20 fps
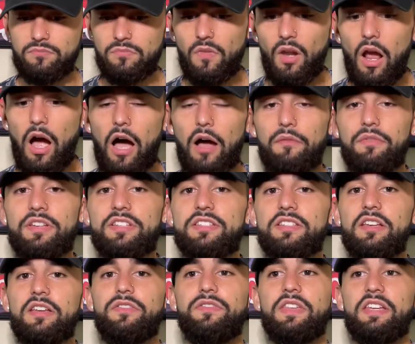
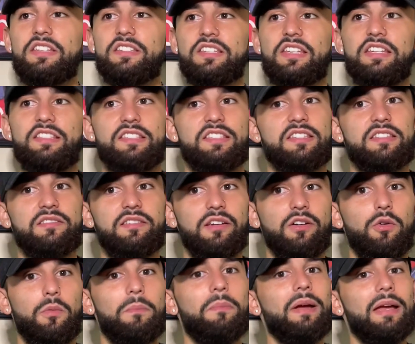Obviously, things can
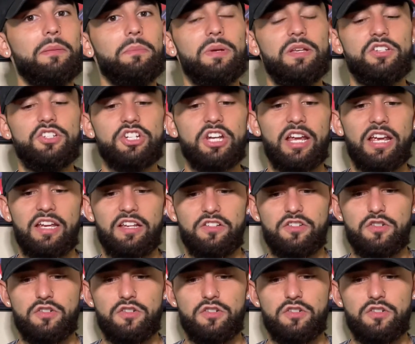still maybe change,